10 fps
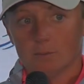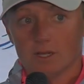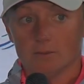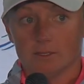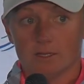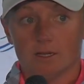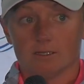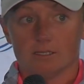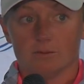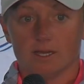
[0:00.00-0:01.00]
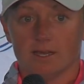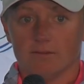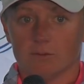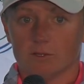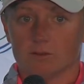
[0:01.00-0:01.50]
probably, honestly, why
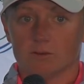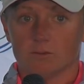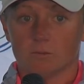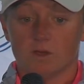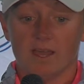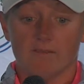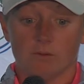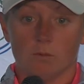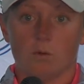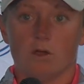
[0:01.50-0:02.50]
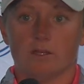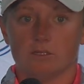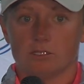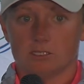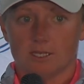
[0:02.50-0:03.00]
I haven't won
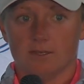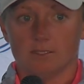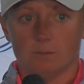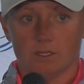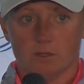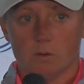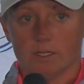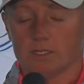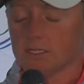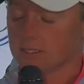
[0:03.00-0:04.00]
is just hasn't been quite as